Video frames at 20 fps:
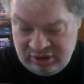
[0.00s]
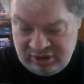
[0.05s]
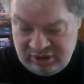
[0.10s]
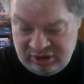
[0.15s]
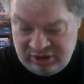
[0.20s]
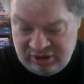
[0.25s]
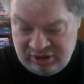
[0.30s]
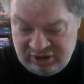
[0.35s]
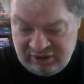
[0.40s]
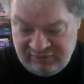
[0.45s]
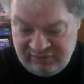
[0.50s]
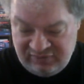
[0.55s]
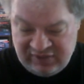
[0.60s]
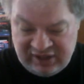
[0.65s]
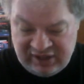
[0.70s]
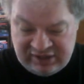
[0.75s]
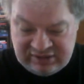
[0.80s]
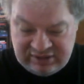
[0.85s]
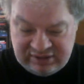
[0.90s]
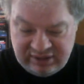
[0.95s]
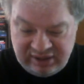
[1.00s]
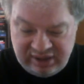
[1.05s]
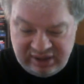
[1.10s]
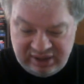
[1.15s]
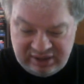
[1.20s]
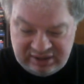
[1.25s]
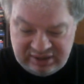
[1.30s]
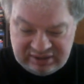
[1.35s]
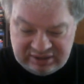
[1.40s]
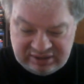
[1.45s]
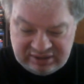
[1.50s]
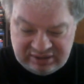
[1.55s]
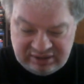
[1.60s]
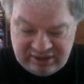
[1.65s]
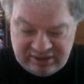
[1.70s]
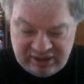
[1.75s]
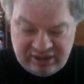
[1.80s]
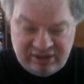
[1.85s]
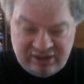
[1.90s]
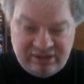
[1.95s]
If that's the case,
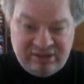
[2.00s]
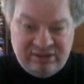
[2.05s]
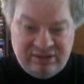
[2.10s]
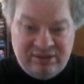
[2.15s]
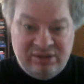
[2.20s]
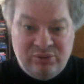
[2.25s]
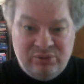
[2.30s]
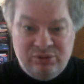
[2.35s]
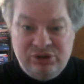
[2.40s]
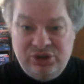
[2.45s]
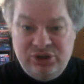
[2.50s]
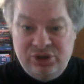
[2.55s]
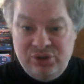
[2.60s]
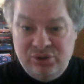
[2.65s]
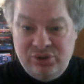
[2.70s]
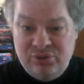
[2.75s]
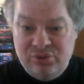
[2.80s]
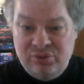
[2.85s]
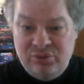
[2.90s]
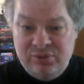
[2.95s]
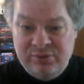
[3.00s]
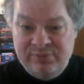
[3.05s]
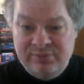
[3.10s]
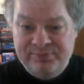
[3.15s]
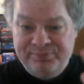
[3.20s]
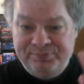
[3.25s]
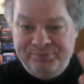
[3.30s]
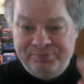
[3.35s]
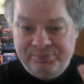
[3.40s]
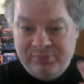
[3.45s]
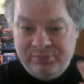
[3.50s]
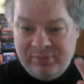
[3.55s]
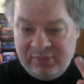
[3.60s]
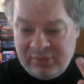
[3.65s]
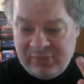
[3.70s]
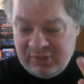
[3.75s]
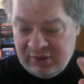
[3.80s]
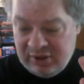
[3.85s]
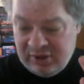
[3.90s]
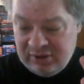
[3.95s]
then there were two
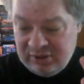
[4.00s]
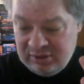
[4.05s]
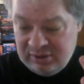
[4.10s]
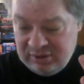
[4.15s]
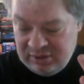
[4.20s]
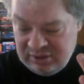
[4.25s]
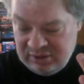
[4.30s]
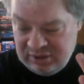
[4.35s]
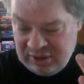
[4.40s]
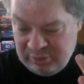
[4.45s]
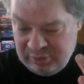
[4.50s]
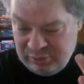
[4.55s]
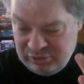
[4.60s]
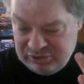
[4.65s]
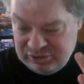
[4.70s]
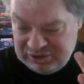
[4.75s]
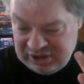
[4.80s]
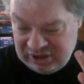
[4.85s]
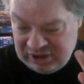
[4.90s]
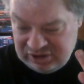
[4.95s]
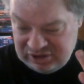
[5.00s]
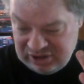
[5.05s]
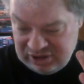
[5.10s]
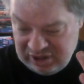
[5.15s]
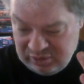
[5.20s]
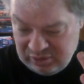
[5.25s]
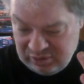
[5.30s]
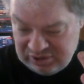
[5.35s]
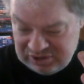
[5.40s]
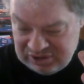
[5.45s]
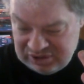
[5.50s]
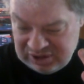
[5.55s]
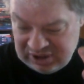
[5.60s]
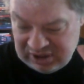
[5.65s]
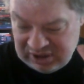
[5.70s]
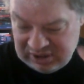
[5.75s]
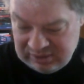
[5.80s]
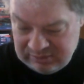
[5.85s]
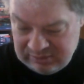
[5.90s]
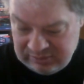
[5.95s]
numbers in sequence that
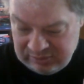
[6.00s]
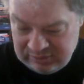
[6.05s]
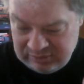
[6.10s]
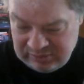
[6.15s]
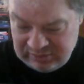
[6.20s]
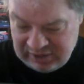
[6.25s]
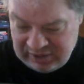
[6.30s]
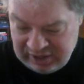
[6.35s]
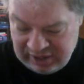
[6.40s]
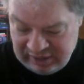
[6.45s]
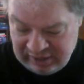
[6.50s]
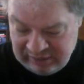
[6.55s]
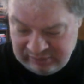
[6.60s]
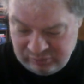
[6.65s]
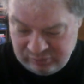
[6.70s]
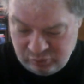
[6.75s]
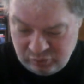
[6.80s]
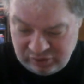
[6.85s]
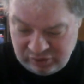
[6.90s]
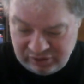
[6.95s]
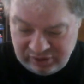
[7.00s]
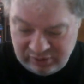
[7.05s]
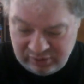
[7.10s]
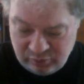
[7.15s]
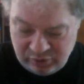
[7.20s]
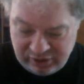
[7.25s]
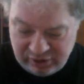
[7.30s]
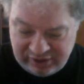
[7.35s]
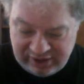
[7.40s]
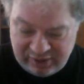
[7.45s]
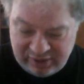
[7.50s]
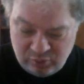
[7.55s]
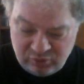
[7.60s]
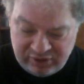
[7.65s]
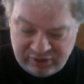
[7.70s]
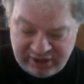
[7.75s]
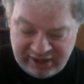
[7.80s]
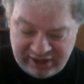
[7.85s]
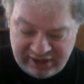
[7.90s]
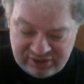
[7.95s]
where they
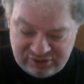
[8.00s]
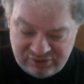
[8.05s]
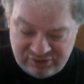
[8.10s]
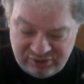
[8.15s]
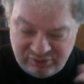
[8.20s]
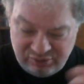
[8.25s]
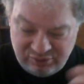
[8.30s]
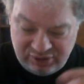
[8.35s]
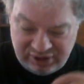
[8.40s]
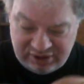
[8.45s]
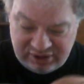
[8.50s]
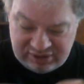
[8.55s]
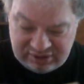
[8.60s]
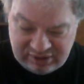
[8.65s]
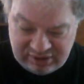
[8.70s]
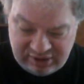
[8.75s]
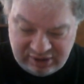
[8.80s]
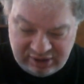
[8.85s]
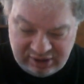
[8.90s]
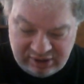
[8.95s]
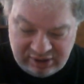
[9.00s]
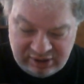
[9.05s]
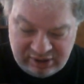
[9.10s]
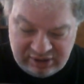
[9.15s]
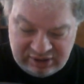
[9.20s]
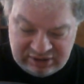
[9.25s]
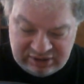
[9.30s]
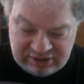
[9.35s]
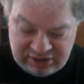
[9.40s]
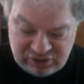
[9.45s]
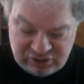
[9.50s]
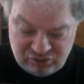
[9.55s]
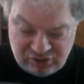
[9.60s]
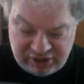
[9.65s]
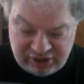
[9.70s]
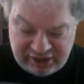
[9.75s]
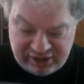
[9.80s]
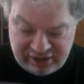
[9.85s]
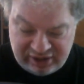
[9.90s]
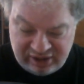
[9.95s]
canceled the release. It says right
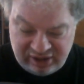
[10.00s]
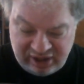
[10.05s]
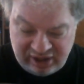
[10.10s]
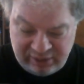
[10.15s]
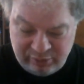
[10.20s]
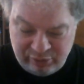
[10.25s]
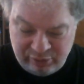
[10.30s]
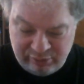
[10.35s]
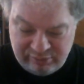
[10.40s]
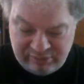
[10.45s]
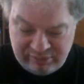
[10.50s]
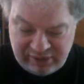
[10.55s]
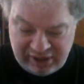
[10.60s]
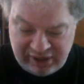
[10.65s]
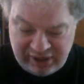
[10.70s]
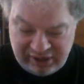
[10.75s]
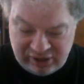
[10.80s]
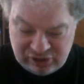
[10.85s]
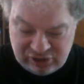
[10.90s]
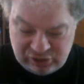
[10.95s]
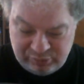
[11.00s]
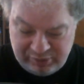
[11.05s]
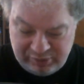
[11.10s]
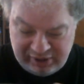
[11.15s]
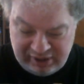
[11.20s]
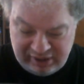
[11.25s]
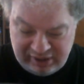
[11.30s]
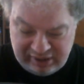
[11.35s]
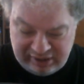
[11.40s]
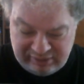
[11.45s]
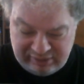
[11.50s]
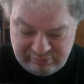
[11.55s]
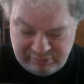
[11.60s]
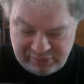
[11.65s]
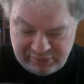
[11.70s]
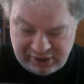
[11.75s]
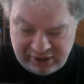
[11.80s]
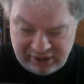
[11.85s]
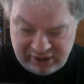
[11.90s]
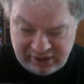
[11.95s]
on the label, made in Japan
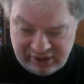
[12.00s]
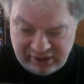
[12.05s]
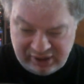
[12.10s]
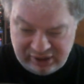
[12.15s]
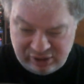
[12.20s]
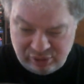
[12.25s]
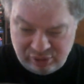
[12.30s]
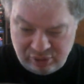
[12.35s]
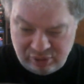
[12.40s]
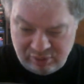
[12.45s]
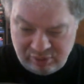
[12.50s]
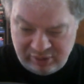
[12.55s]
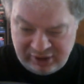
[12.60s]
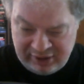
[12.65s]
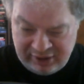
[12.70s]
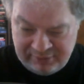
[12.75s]
by Curray.